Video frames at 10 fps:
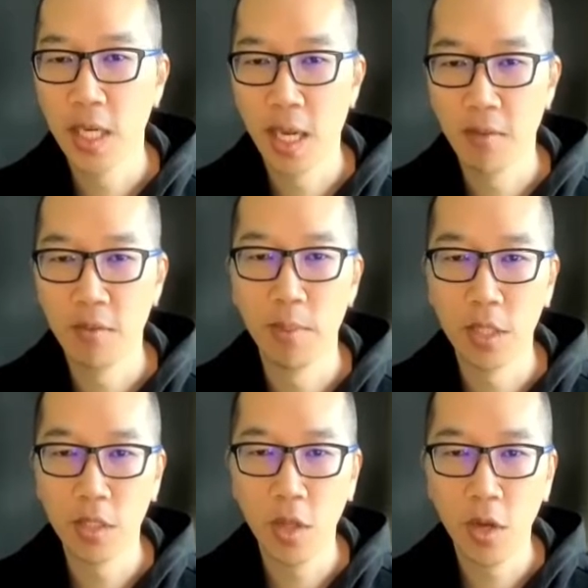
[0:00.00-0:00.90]
inevitably
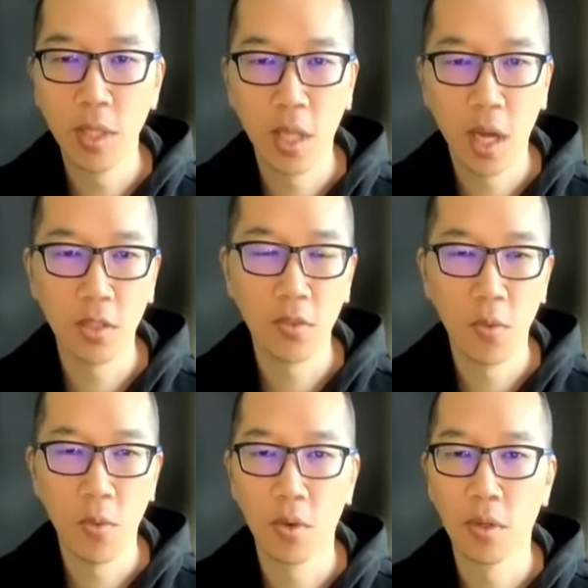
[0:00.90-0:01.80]
slowed and lost
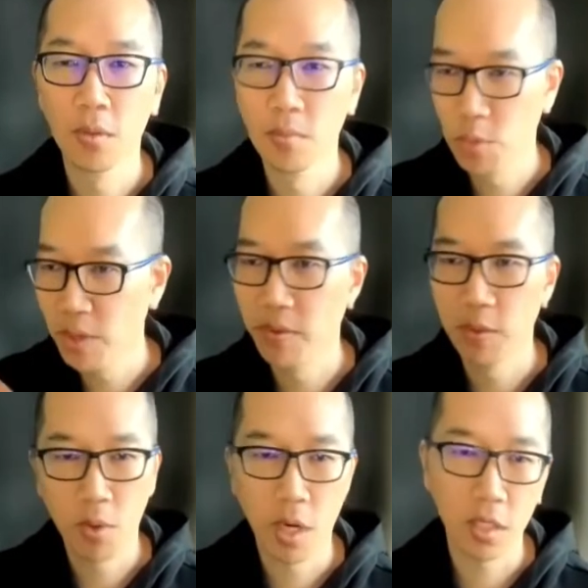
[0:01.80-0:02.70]
for previous
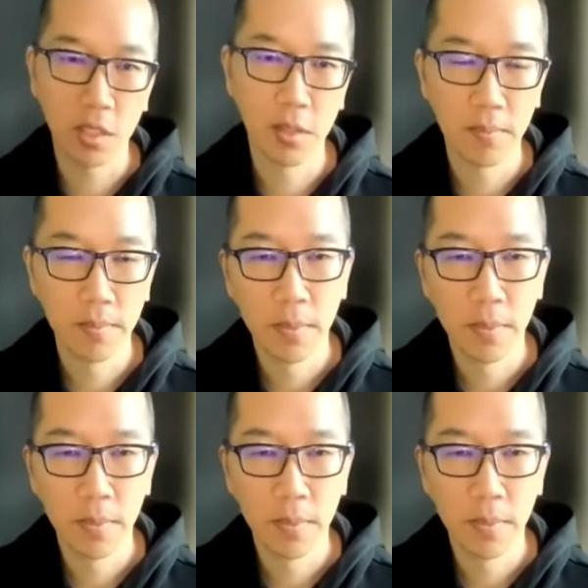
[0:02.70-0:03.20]
products.